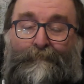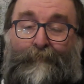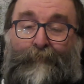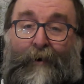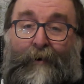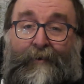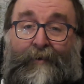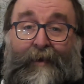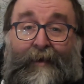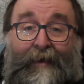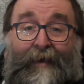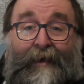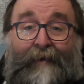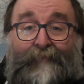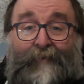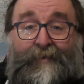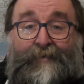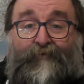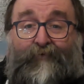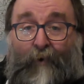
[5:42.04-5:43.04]
But if
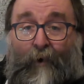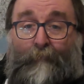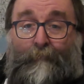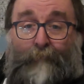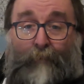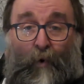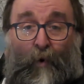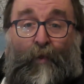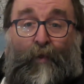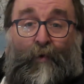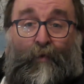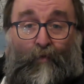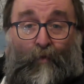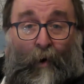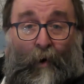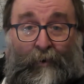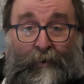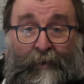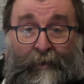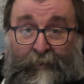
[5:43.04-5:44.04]
it's from more than
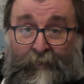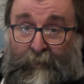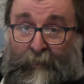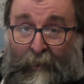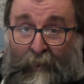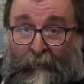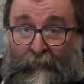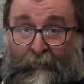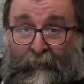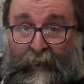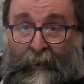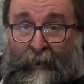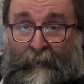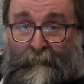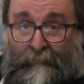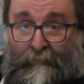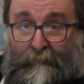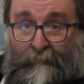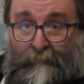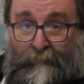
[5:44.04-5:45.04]
one distillery,
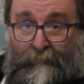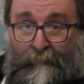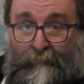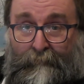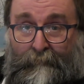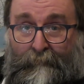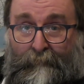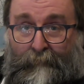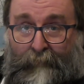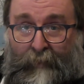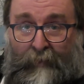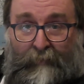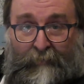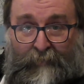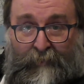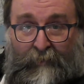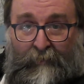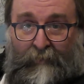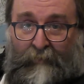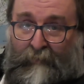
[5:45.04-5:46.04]
there
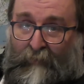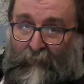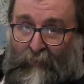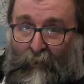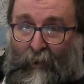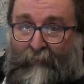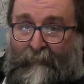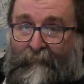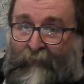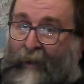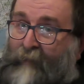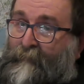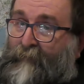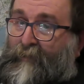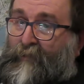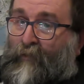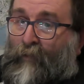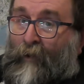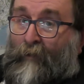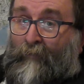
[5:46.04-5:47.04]
is a quite
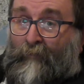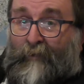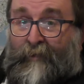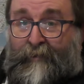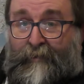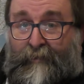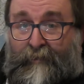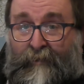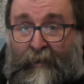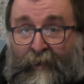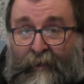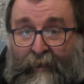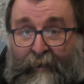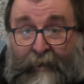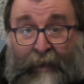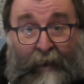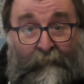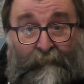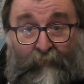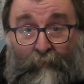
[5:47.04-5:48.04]
famous one which
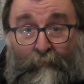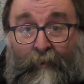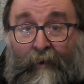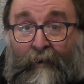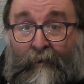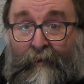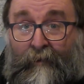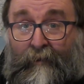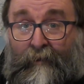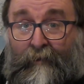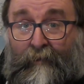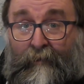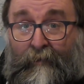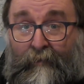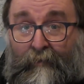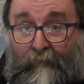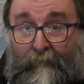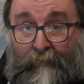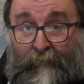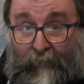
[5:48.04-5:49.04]
came from
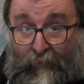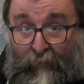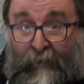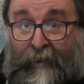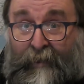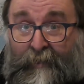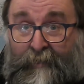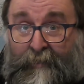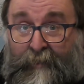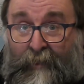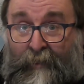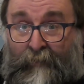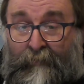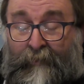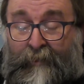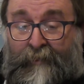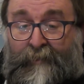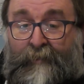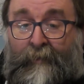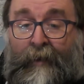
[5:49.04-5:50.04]
3
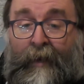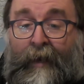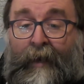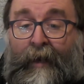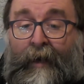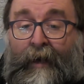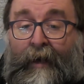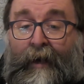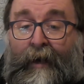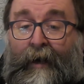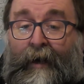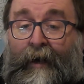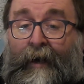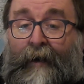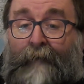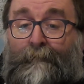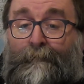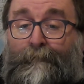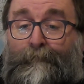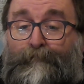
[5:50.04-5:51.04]
distilleries,
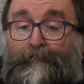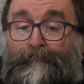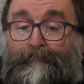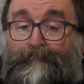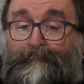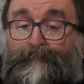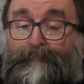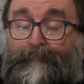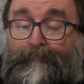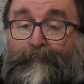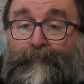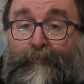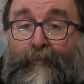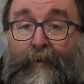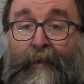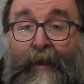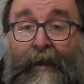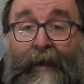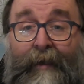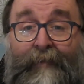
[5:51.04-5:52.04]

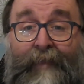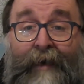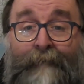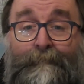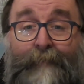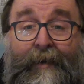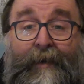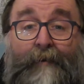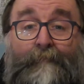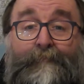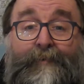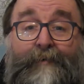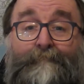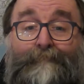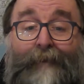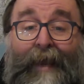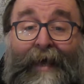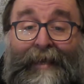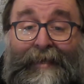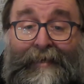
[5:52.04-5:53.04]
it then becomes a
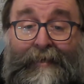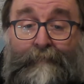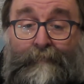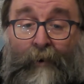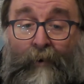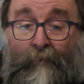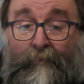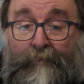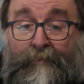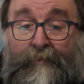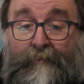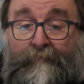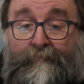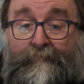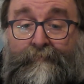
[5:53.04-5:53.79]
blended malt.